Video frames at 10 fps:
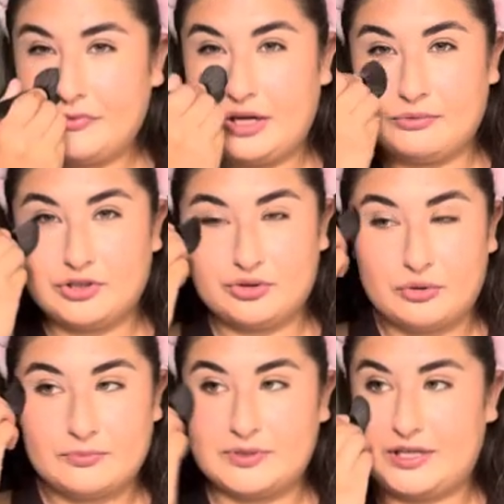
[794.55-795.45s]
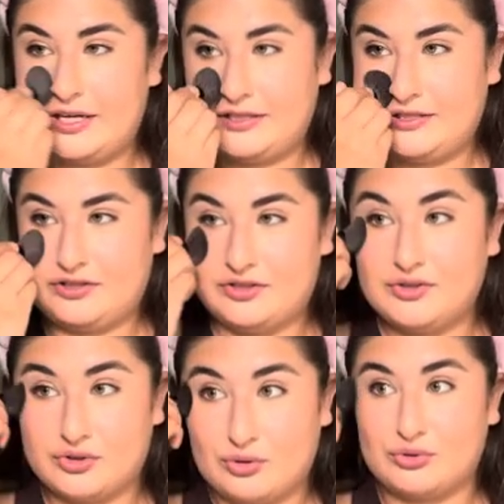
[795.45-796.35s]
I was so
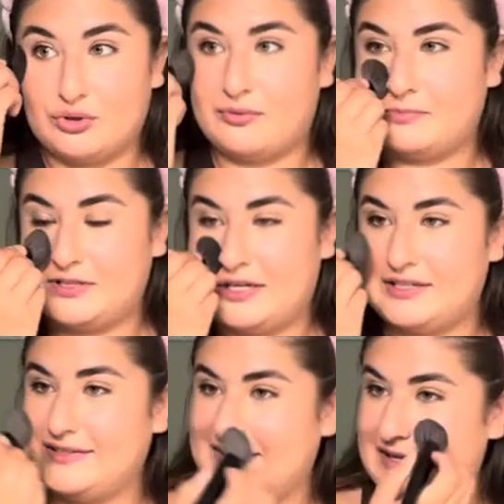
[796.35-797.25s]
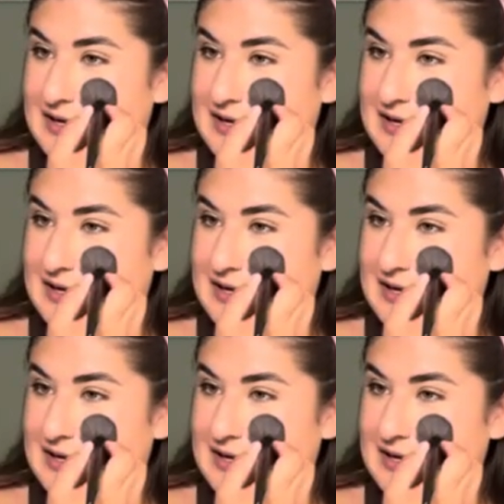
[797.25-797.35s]
obsessed, so, so obsessed.